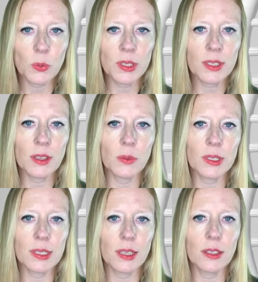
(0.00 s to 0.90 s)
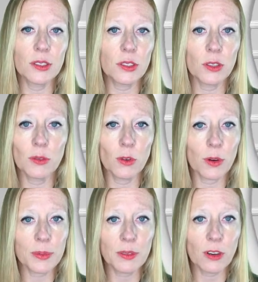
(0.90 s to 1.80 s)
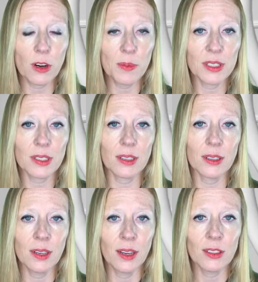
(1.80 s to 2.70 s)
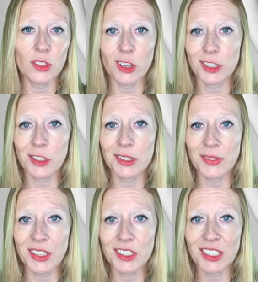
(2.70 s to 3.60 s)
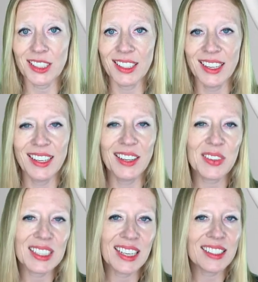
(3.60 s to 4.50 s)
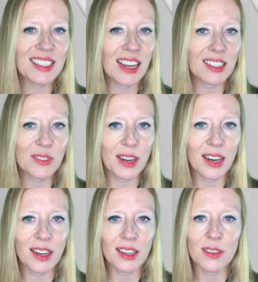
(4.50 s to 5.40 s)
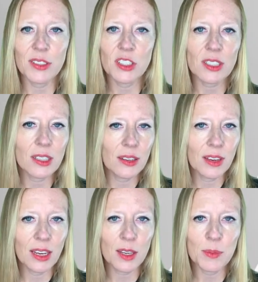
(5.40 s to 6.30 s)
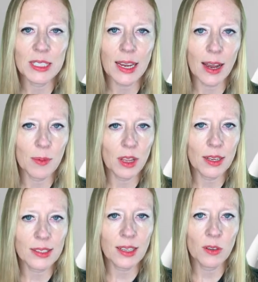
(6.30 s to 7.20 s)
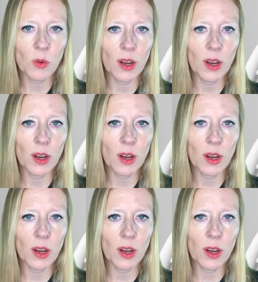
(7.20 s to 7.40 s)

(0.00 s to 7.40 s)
a reason that we see these two forms of chromatin. Structure is function. If the cell's not dividing, if it's just living and metabolizing,